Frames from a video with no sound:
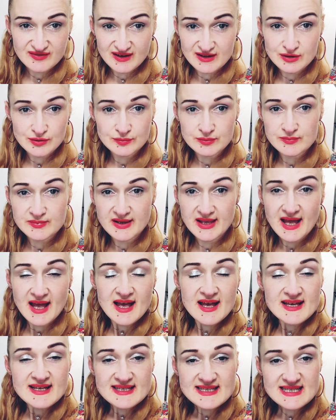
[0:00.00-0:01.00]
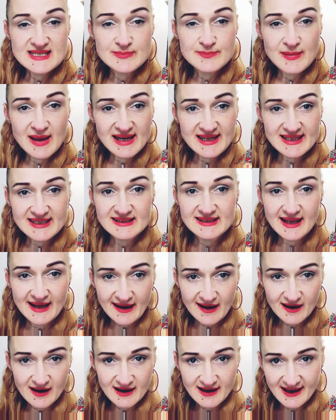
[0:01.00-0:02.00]
and you would be smelling
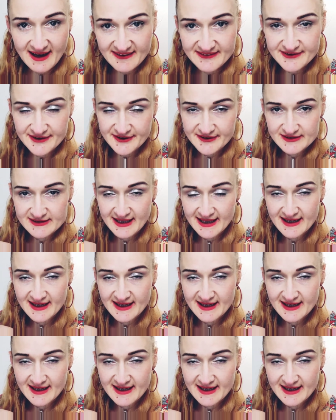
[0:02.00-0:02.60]
like a leather.